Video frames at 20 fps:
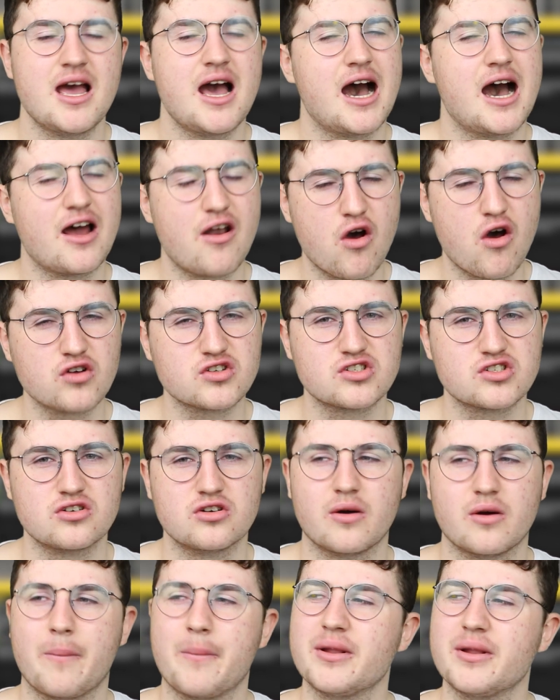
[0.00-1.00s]
And
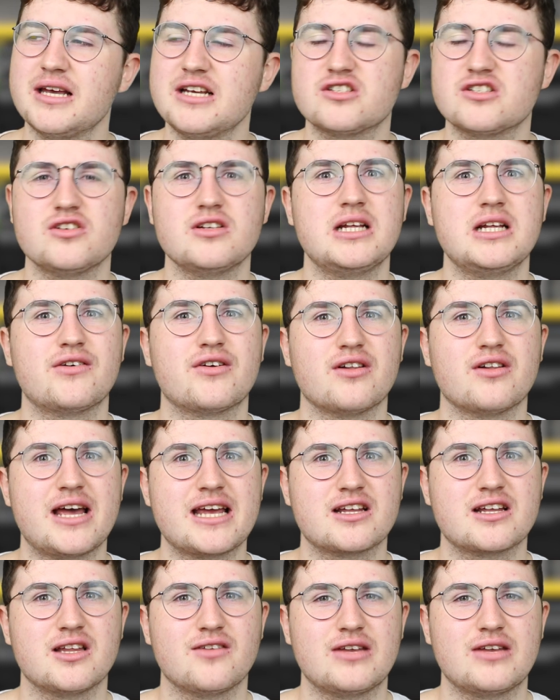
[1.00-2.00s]
also, please do leave a
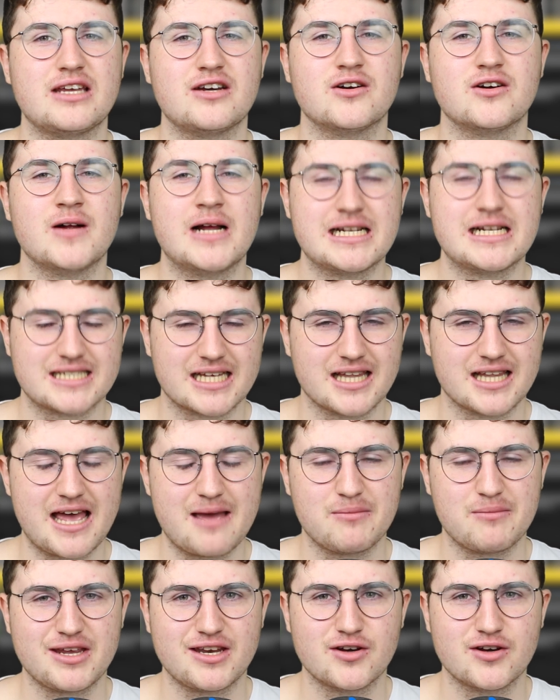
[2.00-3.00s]
like on the video to
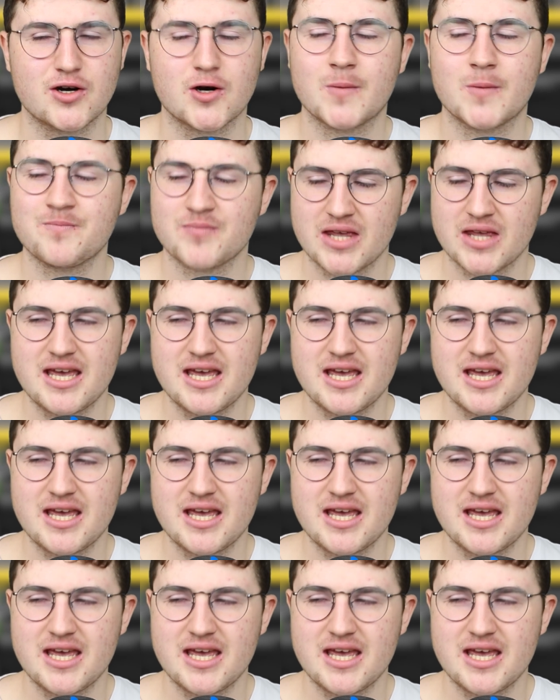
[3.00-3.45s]
let me know